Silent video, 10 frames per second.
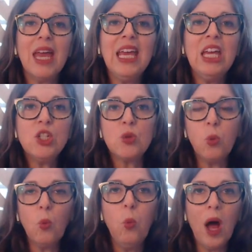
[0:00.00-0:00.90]
each
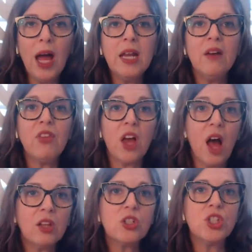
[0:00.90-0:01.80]
one of the
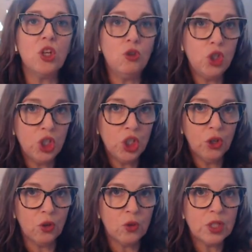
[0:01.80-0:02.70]
colors that you
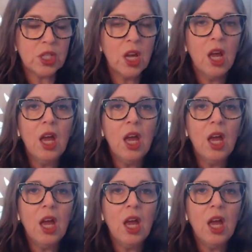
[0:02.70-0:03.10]
choose,